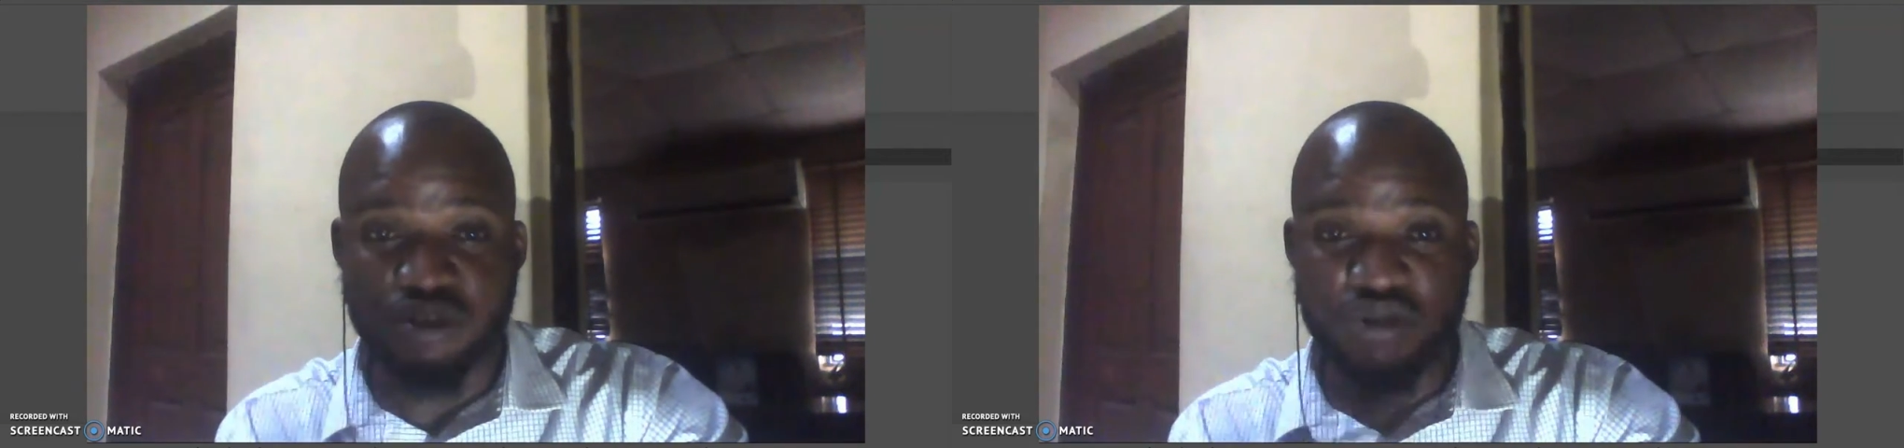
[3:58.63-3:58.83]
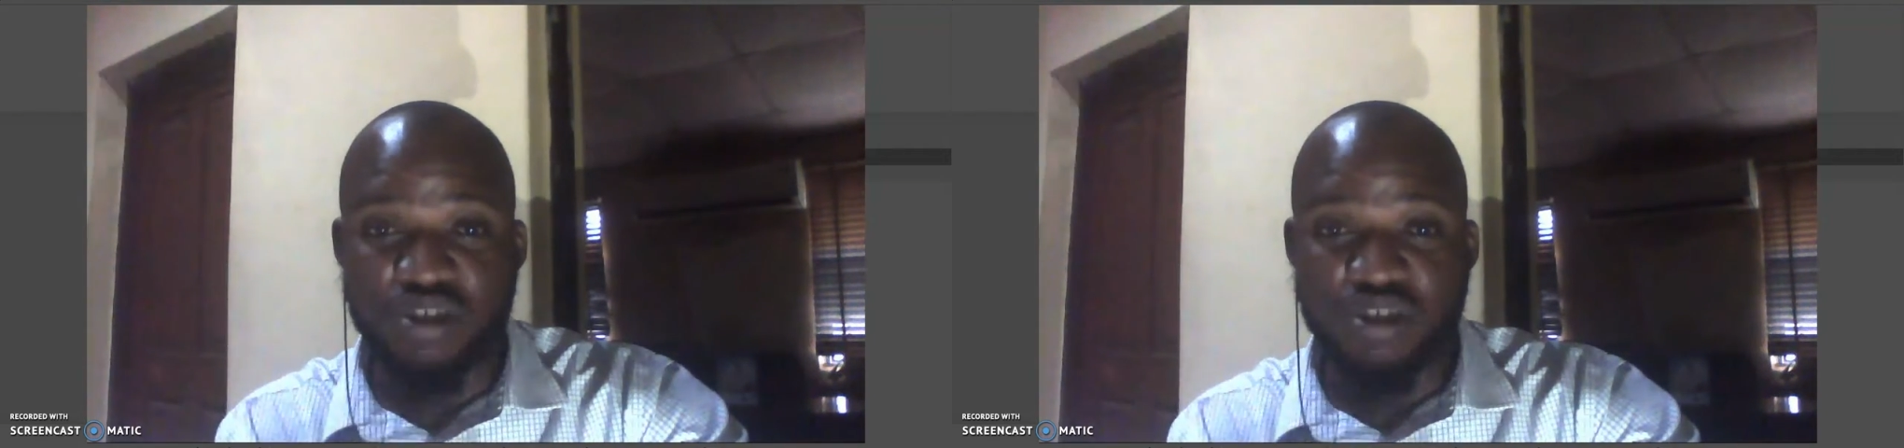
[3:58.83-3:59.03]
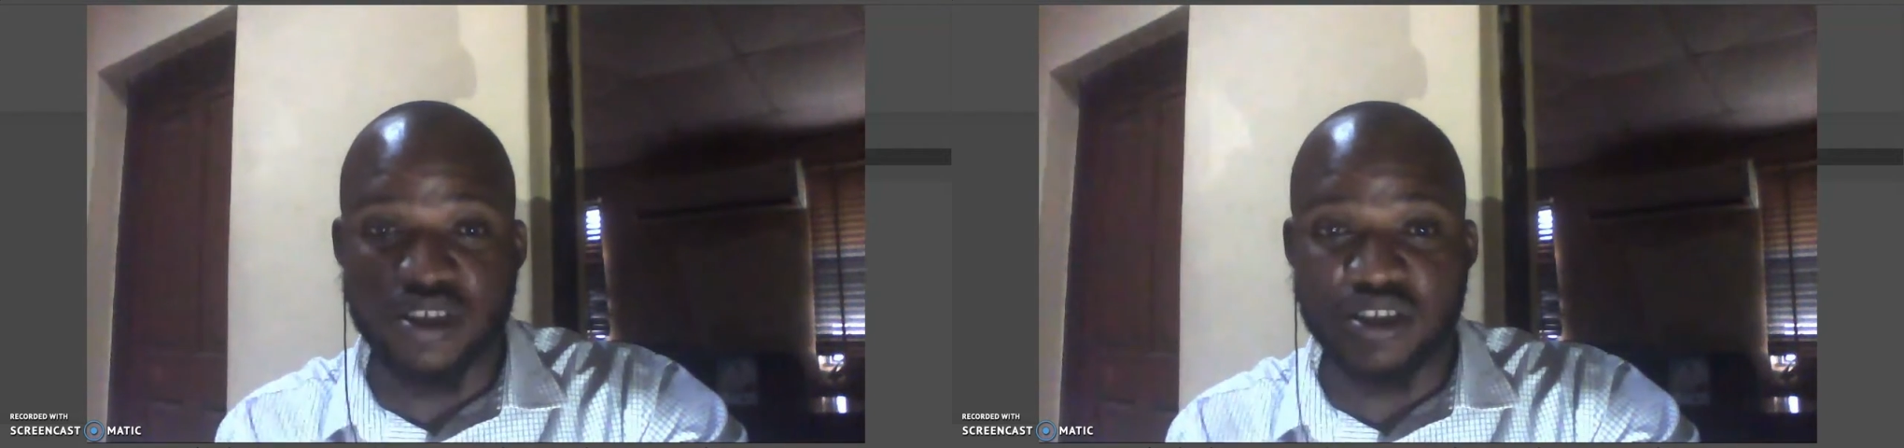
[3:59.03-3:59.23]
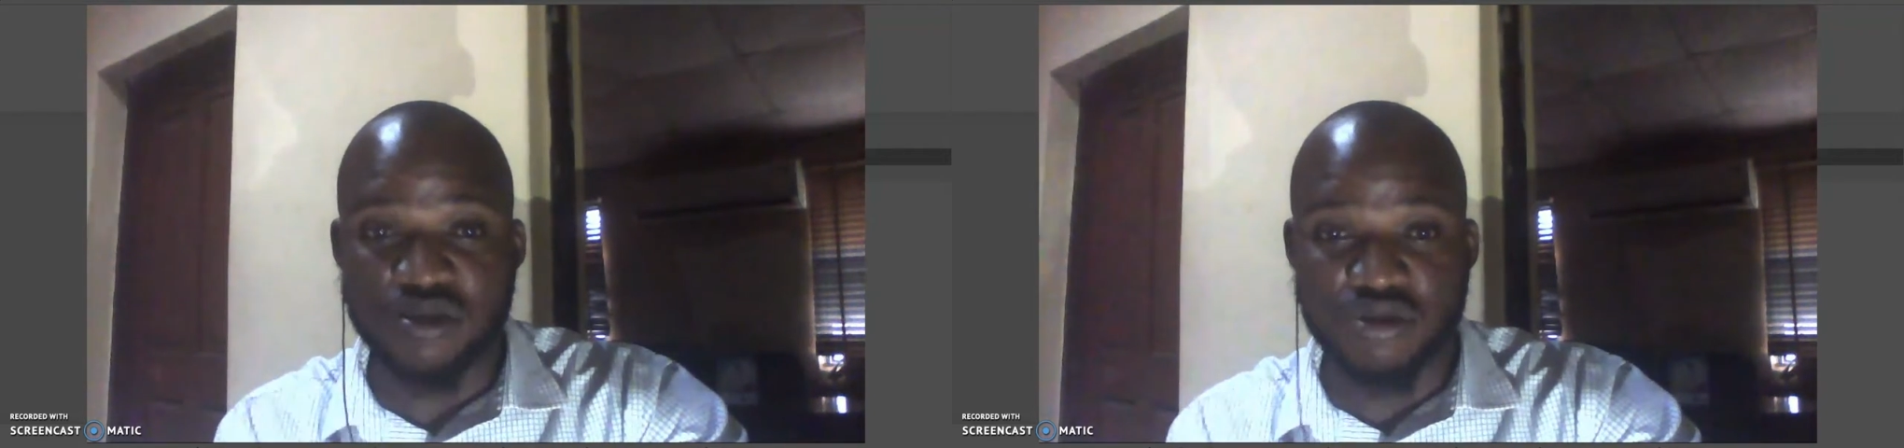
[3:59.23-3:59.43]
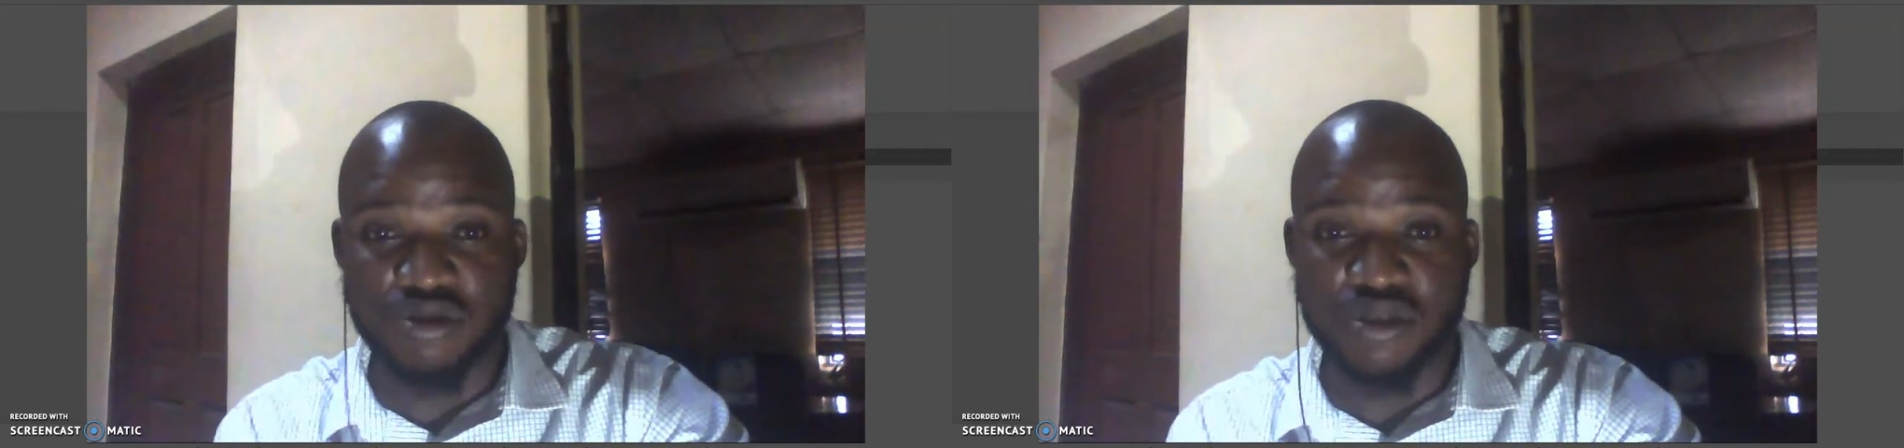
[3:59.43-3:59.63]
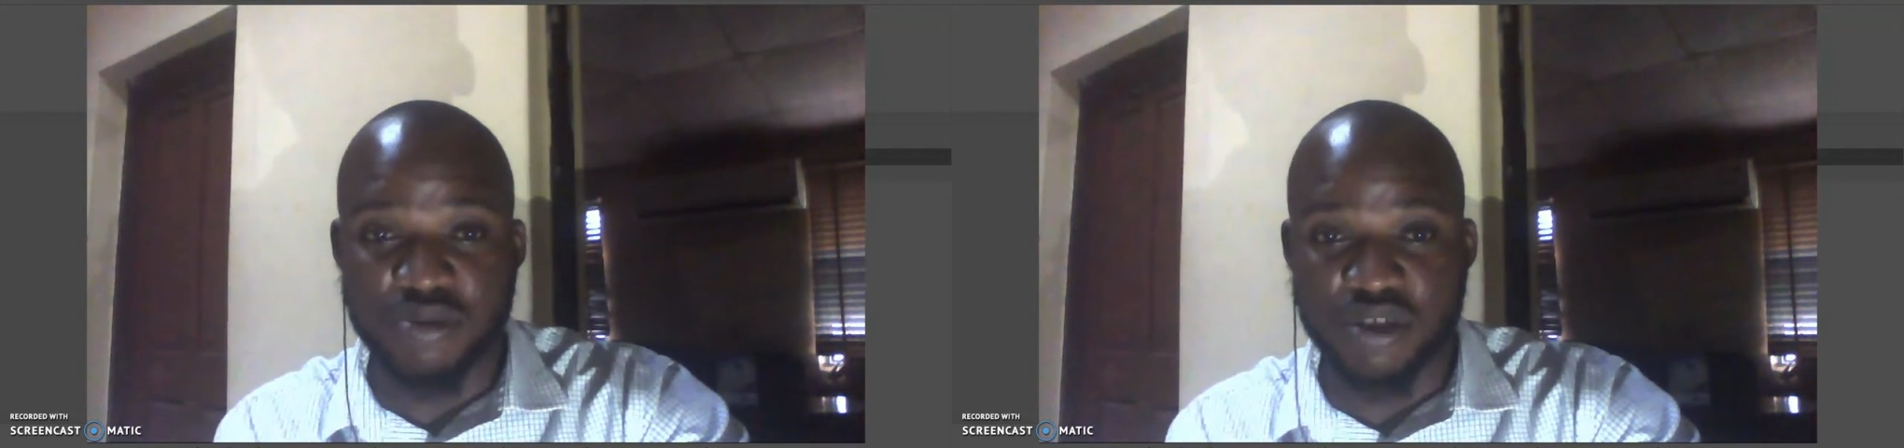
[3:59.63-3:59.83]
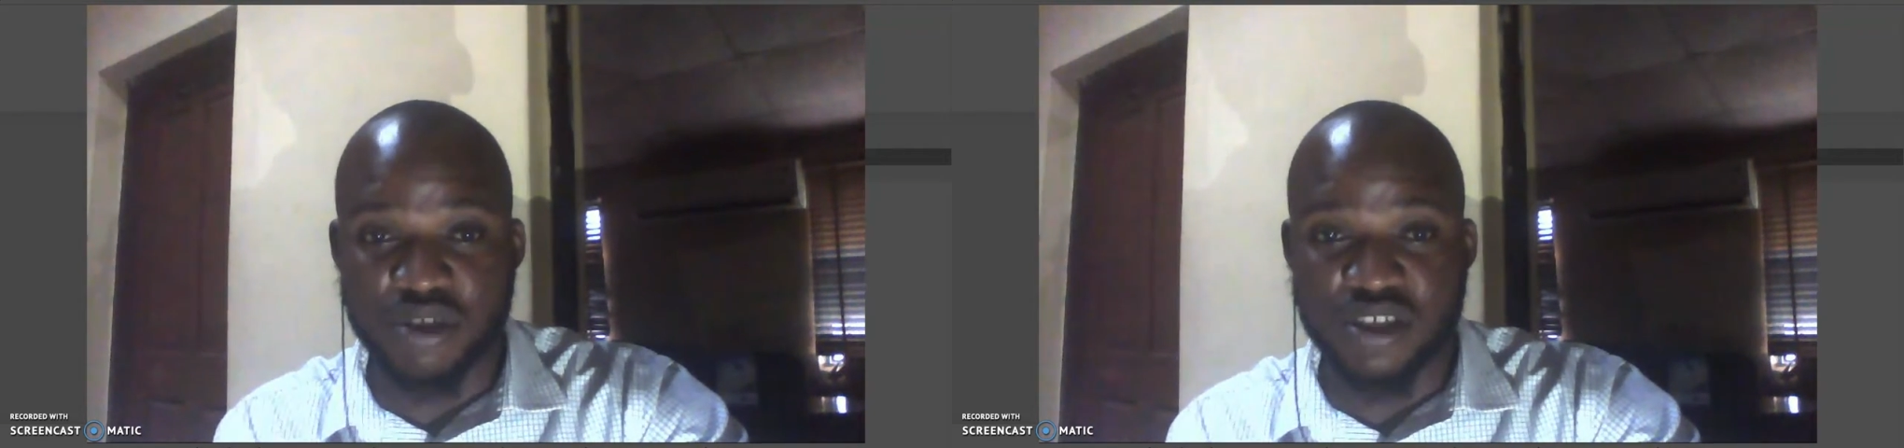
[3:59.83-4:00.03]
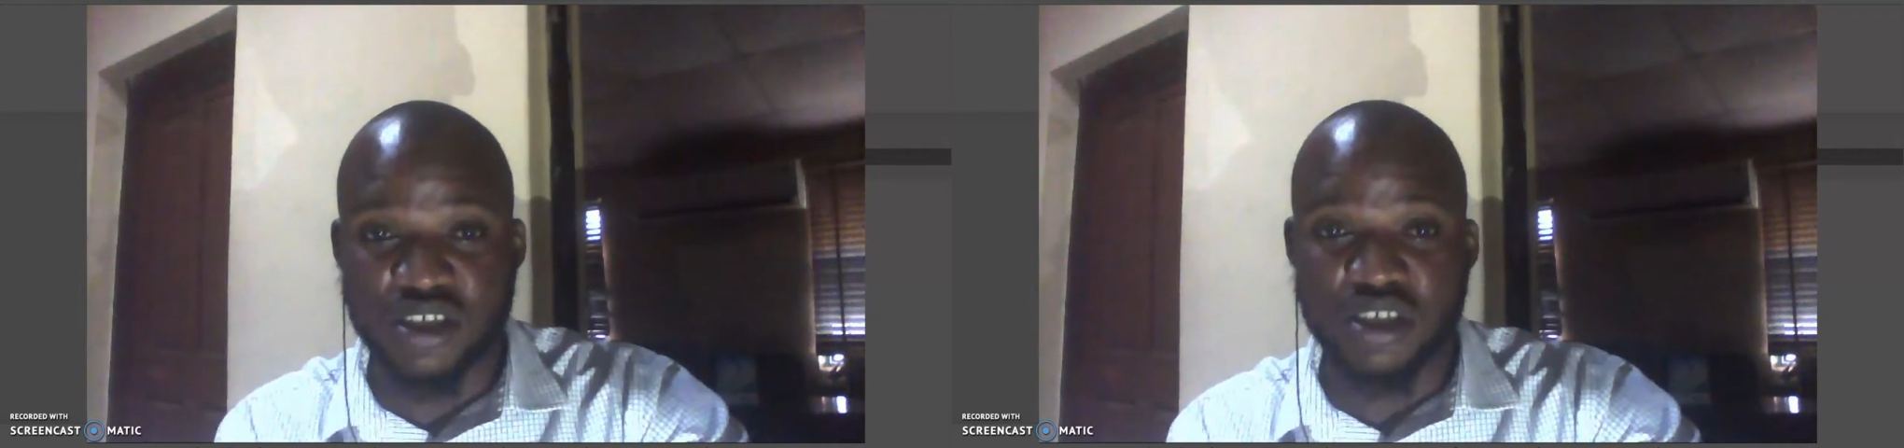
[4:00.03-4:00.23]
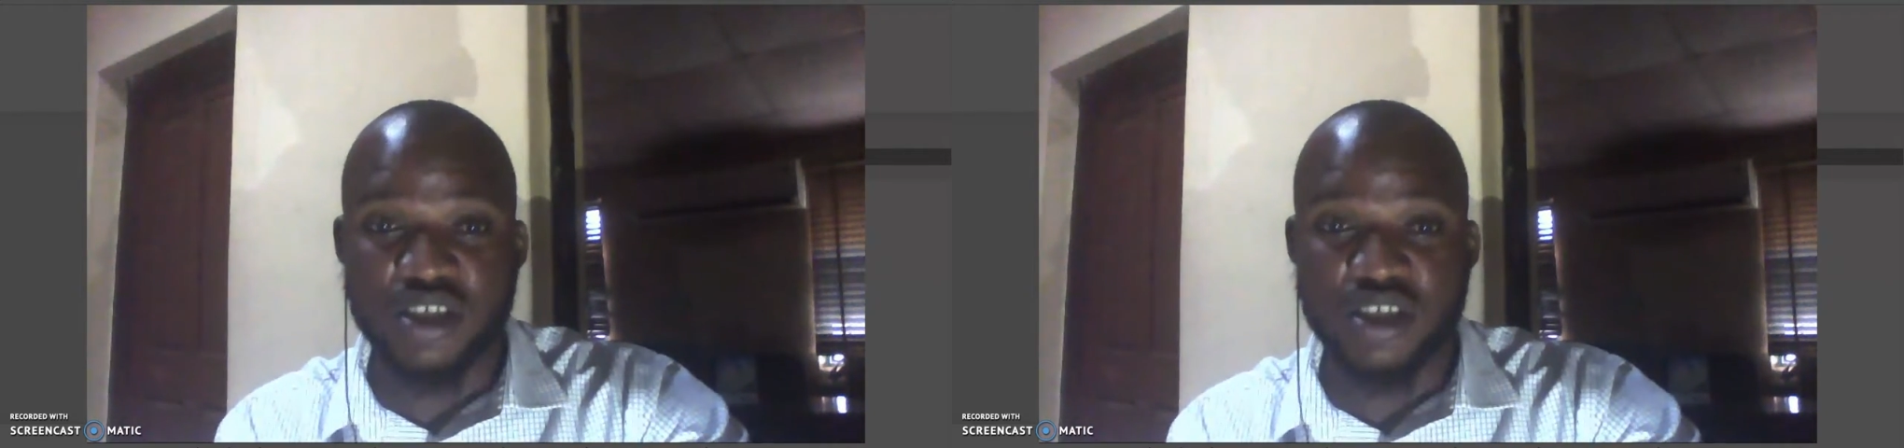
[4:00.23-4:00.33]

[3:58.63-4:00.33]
through the blockchain.